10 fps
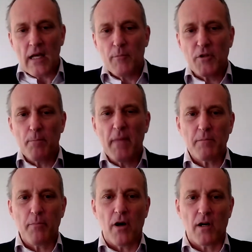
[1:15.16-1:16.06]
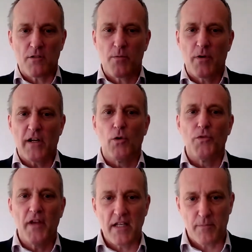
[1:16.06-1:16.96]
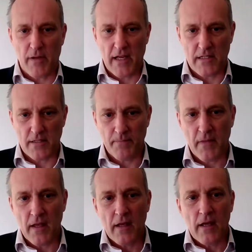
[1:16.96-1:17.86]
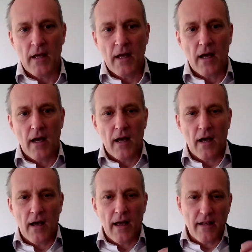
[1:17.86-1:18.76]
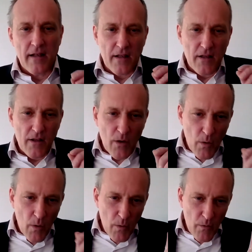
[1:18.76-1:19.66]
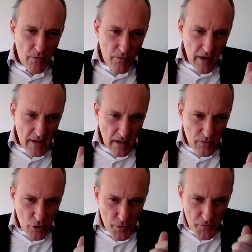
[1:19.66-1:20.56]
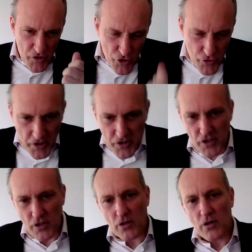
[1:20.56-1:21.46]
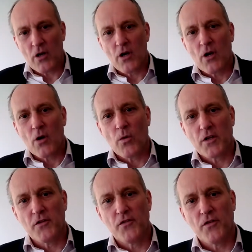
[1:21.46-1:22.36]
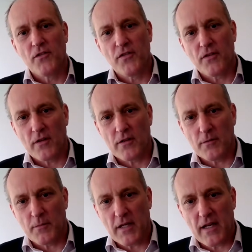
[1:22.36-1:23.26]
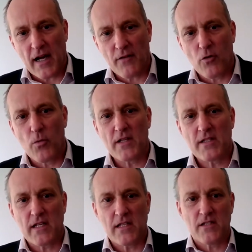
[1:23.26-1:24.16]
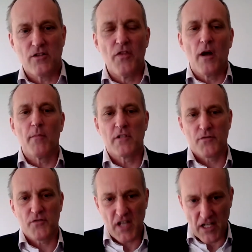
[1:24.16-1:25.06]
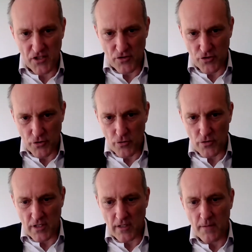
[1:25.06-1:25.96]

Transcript: But the mid part is where it all takes place. And in terms of structure, what you should be careful with is the numbers of sections you're using.